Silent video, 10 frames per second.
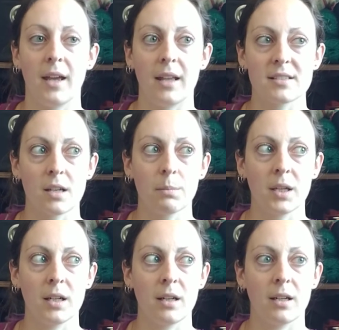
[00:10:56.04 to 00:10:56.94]
And
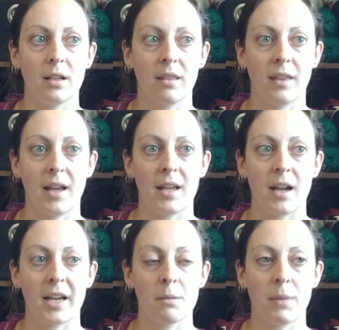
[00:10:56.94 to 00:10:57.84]
something that
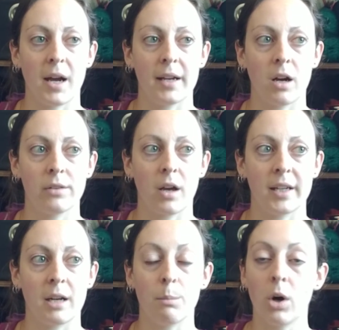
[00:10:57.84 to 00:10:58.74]
I can buy
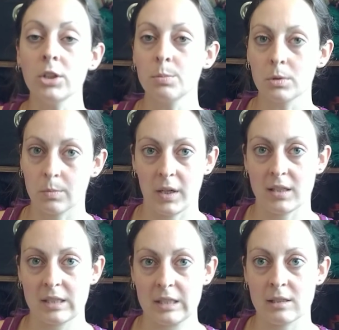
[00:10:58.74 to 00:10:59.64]
online at multiple
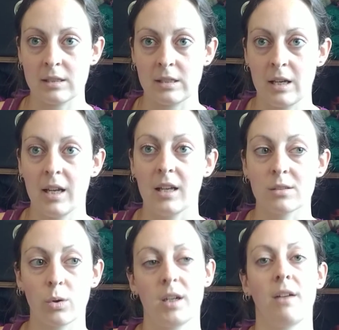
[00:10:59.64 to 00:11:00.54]
places
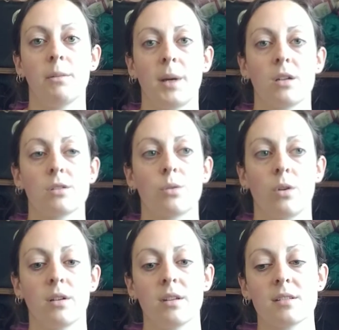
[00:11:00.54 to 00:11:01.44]
is going to have a better
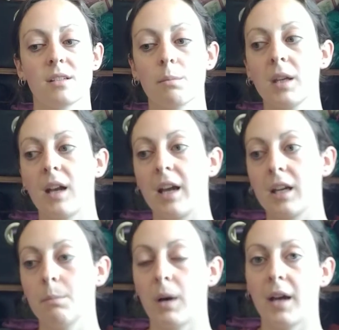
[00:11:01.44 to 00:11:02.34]
score than something I
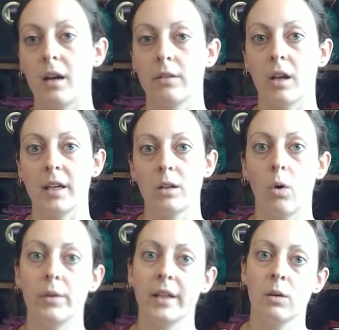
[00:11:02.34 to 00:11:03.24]
can buy online
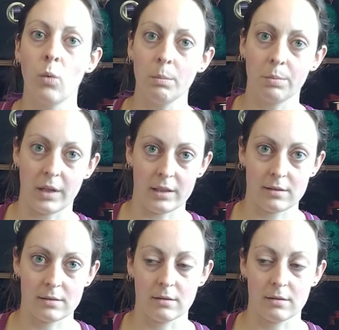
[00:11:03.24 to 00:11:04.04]
only at one place.